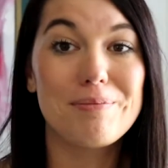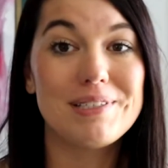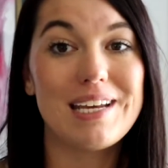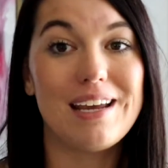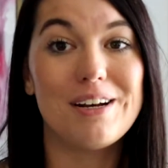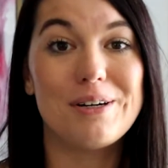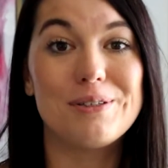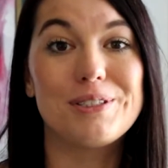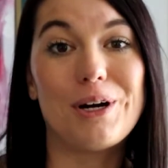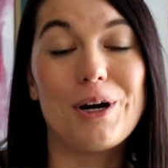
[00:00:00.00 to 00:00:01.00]
the
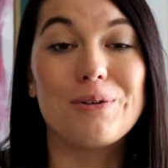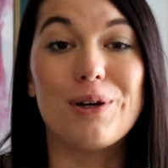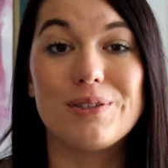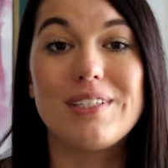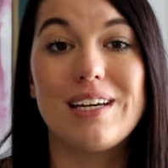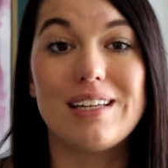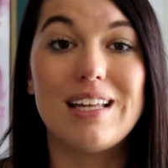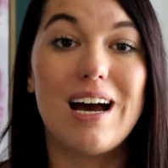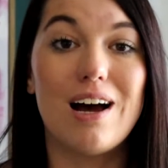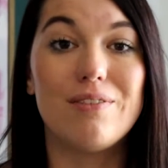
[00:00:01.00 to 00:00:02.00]
potatoes are roasting
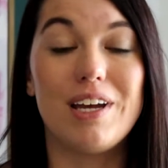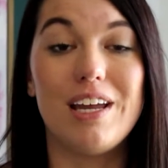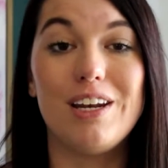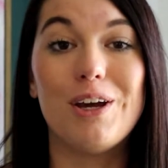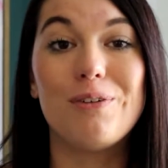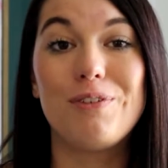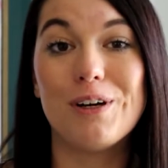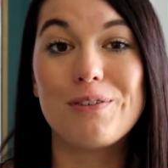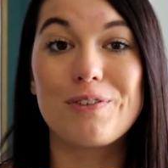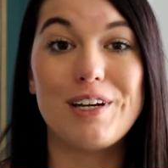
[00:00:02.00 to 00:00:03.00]
in the oven,
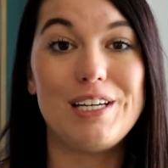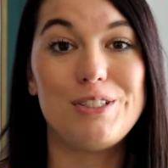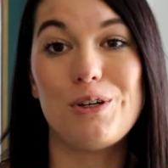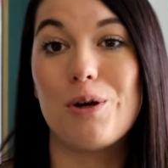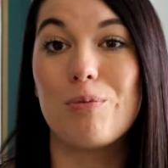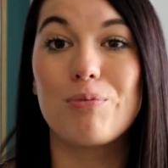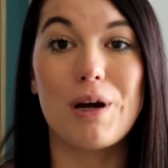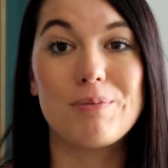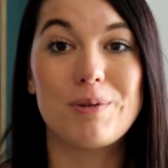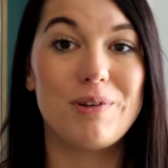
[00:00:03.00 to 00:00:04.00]
feel free to
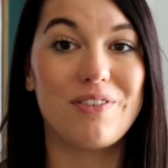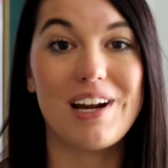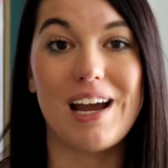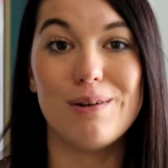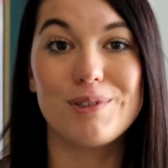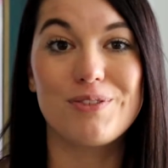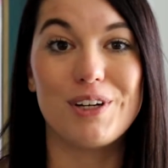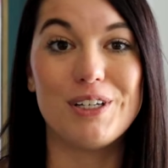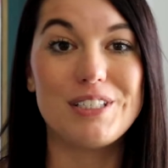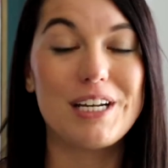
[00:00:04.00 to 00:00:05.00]
prep some different items
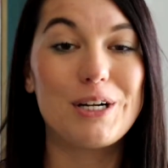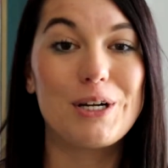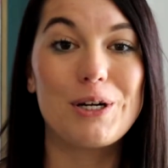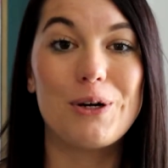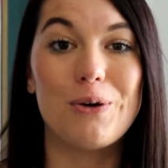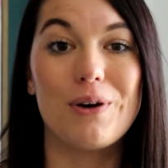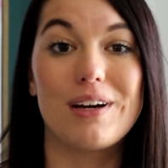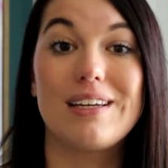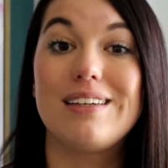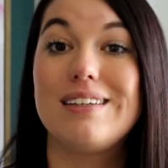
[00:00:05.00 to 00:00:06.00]
for your dinner
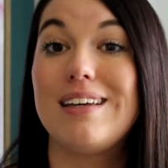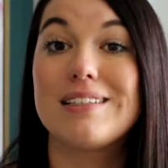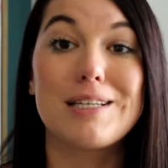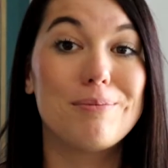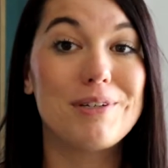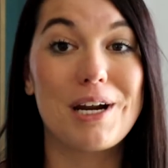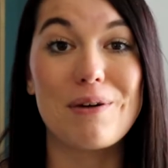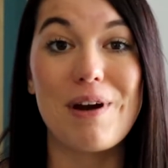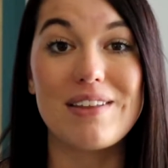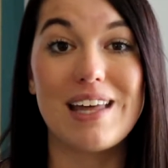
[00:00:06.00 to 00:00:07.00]
or get something done
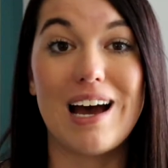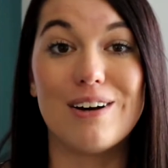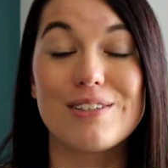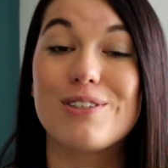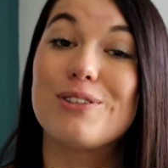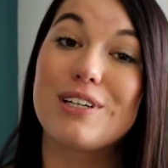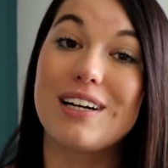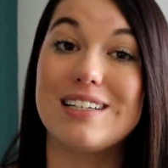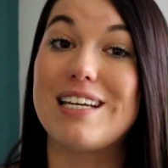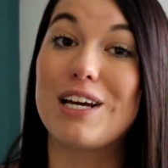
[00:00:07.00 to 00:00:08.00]
around the house. Those are
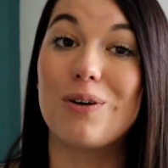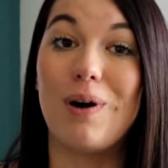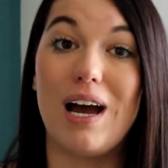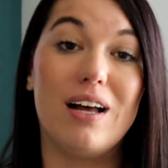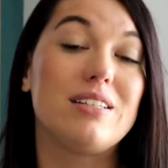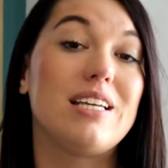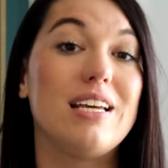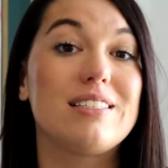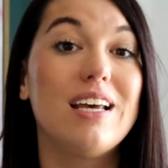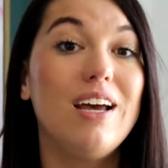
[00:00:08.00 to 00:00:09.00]
going to take a while. It
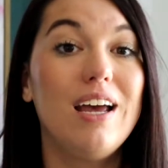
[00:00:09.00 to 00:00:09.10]
takes